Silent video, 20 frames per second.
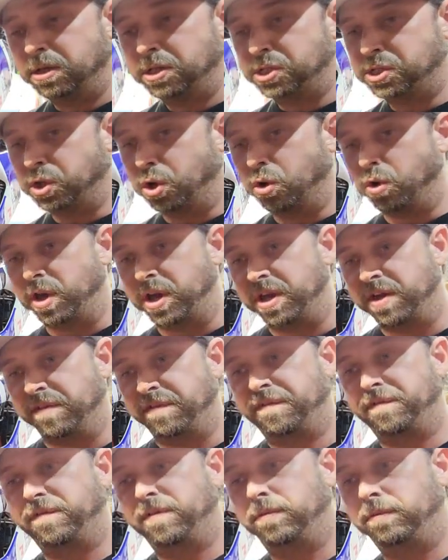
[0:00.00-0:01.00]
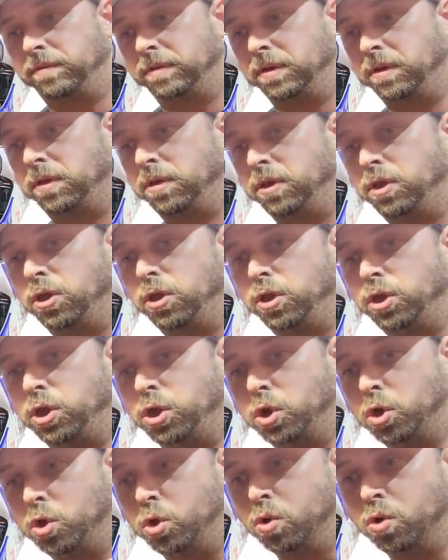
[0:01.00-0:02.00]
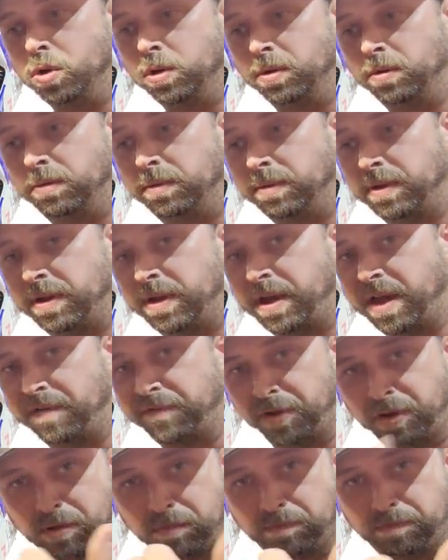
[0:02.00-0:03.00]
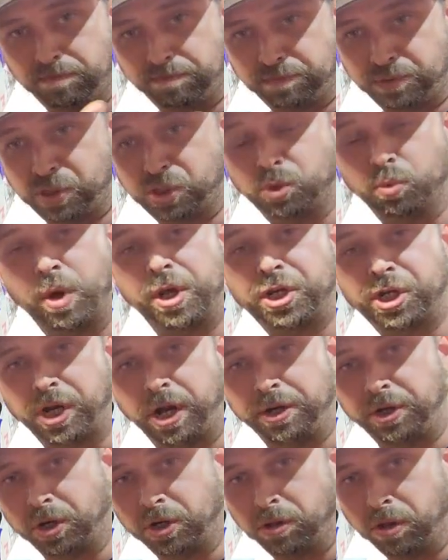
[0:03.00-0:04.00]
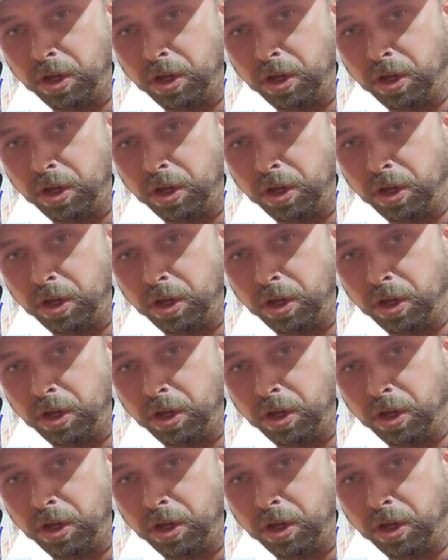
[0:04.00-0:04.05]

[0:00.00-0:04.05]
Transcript: So if you have a switch on your